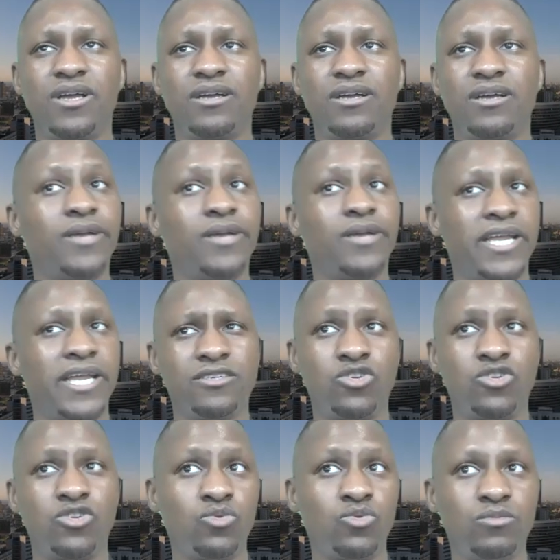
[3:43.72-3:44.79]
adding
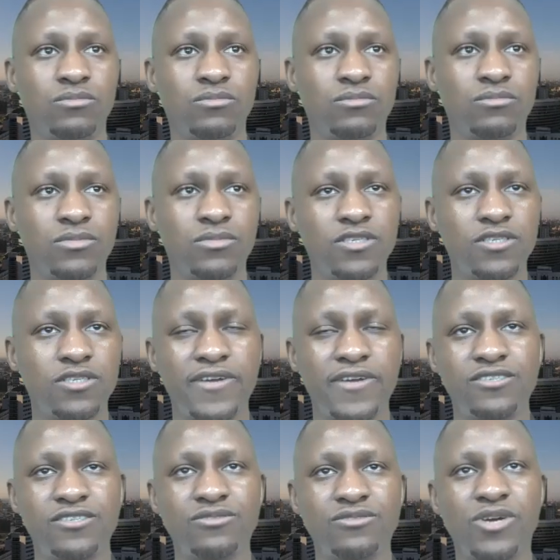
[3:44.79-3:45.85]
to his
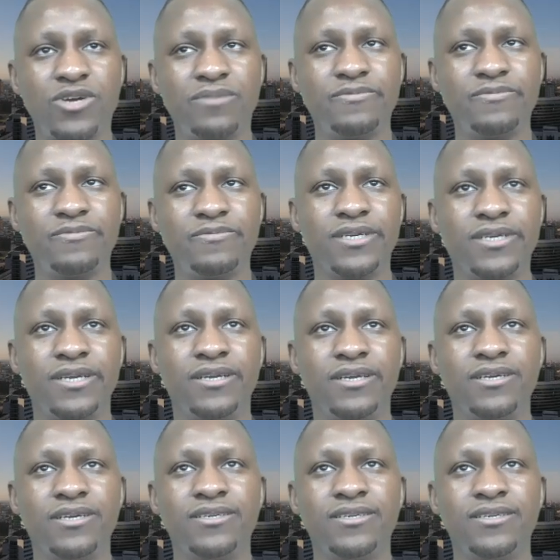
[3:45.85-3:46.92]
financial problems.
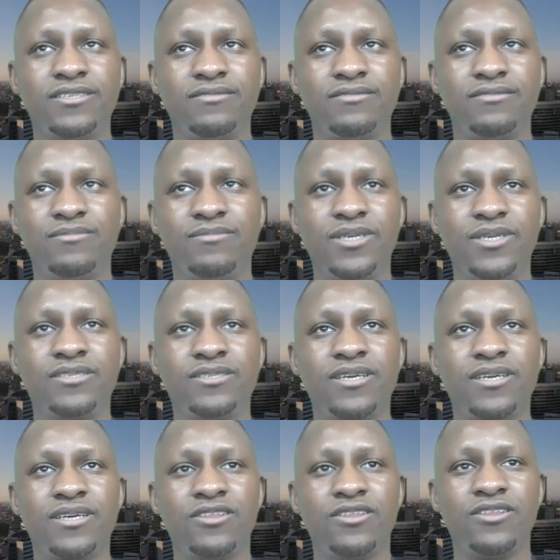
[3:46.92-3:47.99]
His
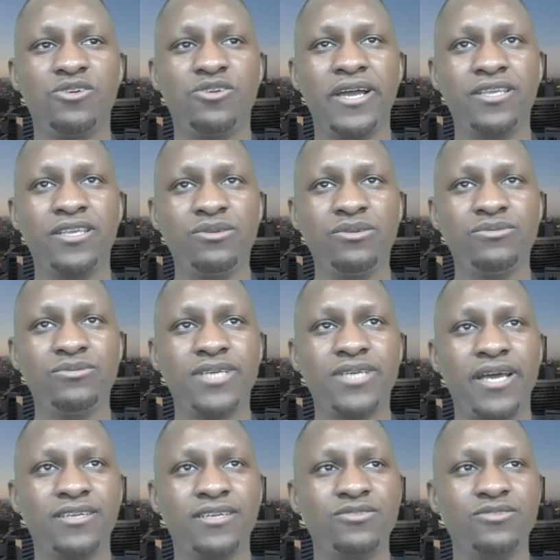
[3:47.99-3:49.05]
low IQ is
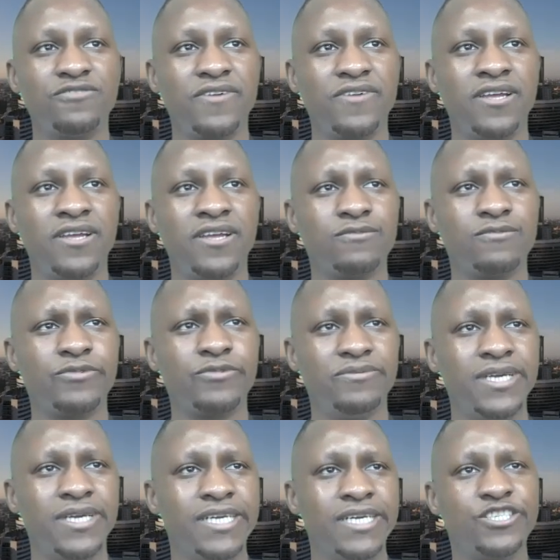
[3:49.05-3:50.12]
adding to his financial problem.
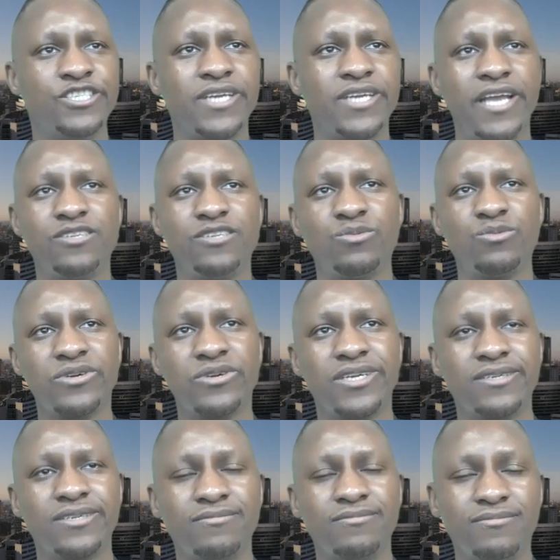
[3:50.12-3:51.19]
She hates working.
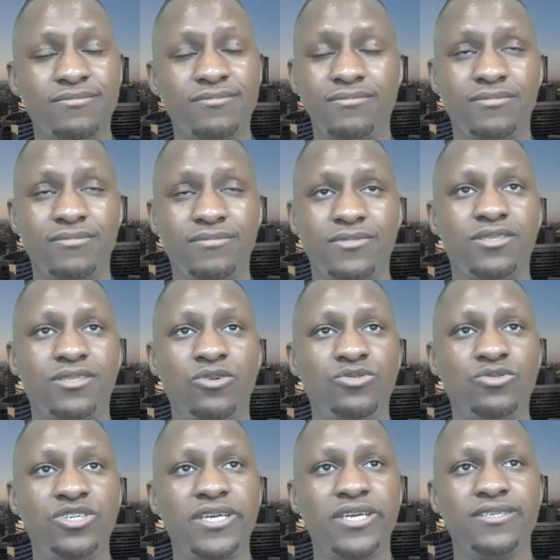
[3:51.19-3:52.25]
No
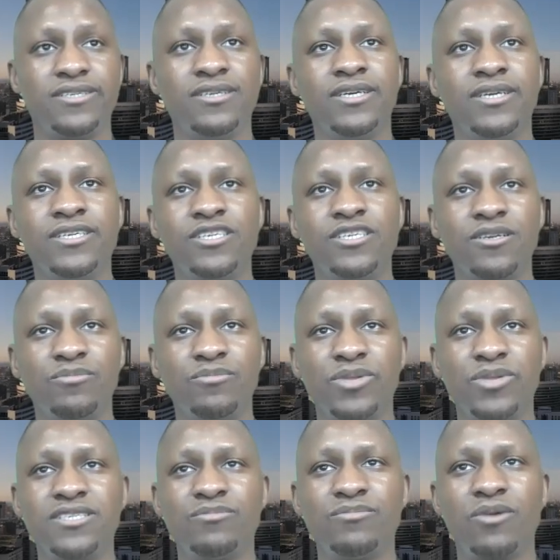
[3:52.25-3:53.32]
shit. She
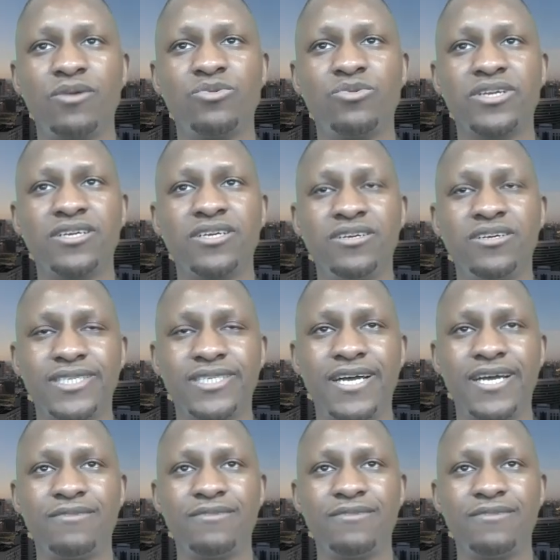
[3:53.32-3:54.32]
complains about working all the time.